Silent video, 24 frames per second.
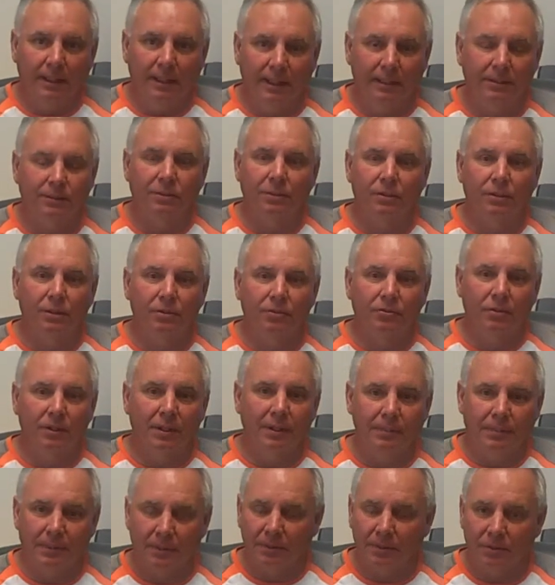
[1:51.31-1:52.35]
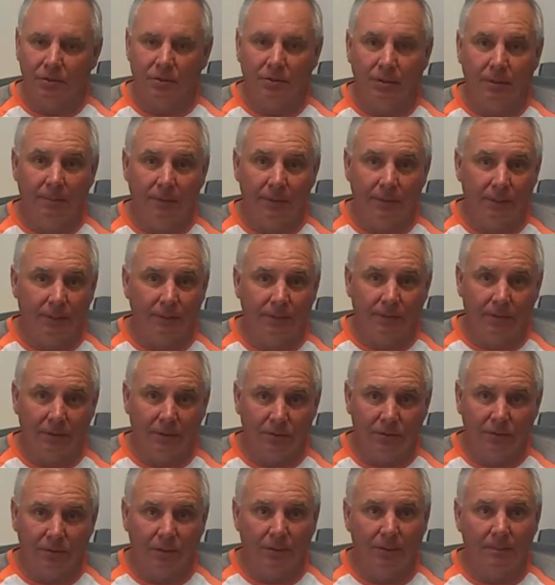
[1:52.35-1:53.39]
It's a good trip. It's an extremely
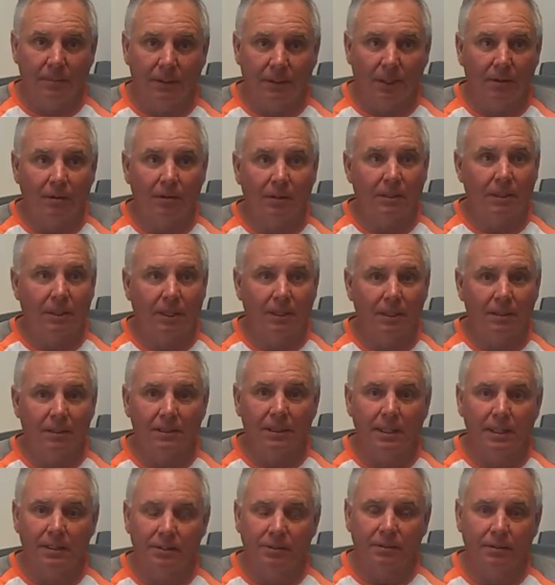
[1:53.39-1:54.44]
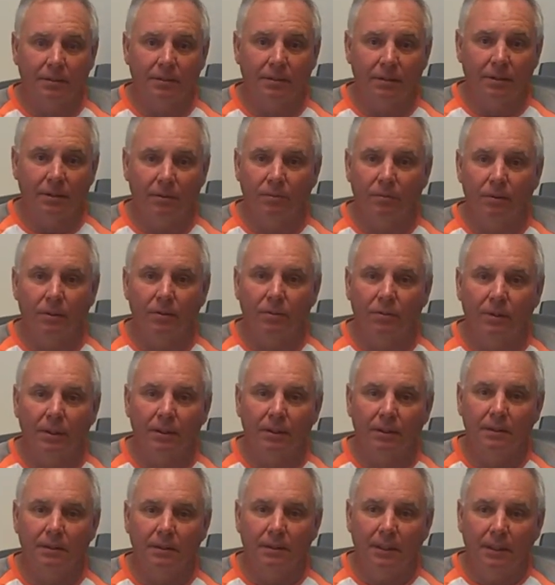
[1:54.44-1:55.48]
difficult trip. Colorado College last year did really
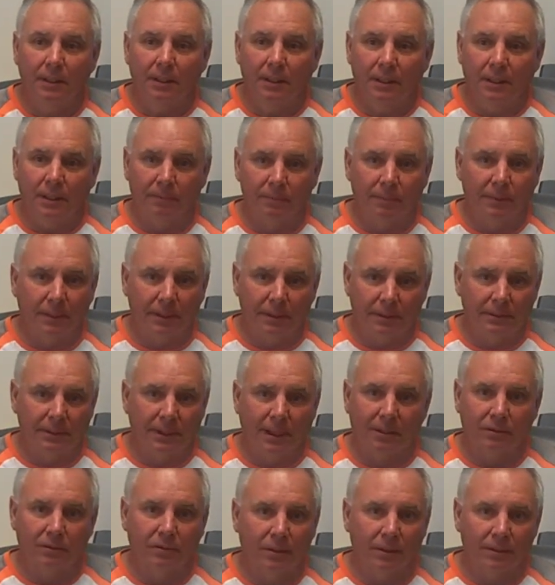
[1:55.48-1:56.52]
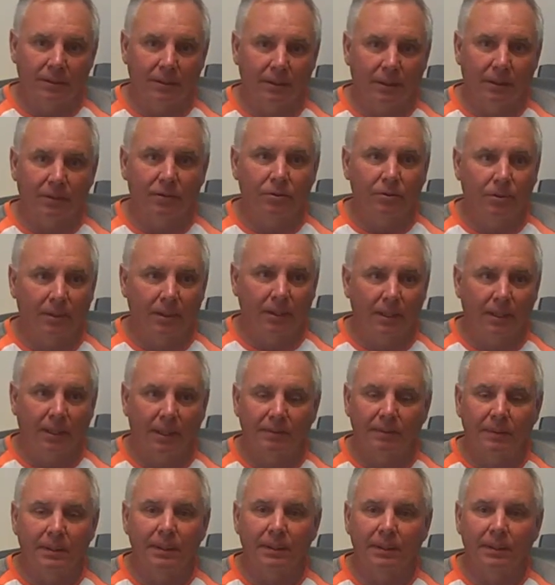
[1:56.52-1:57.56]
well in beating Southwestern and Trinity, I
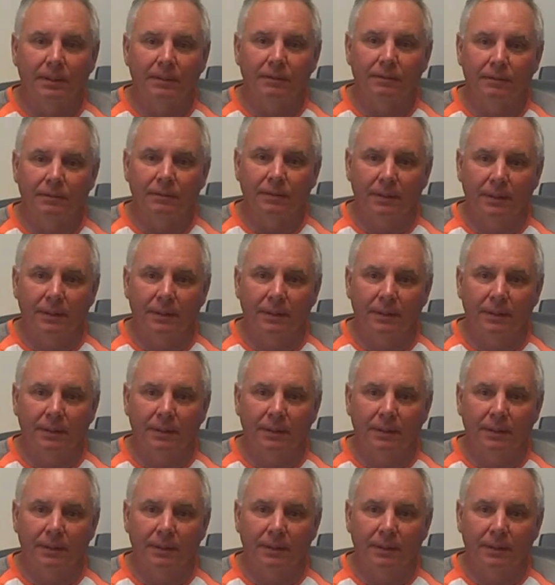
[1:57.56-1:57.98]
believe.